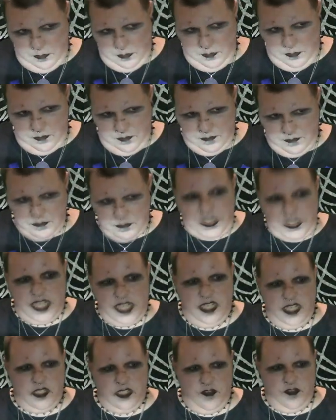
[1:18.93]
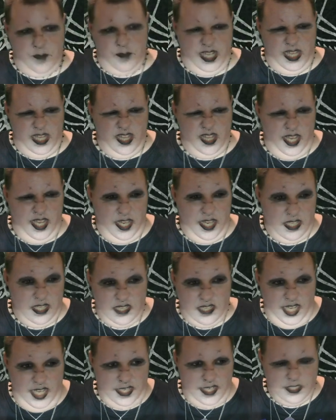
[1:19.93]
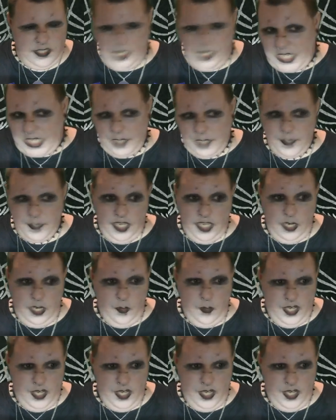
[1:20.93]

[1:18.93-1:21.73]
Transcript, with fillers: because of my lighting is kind of sucky. But you know what?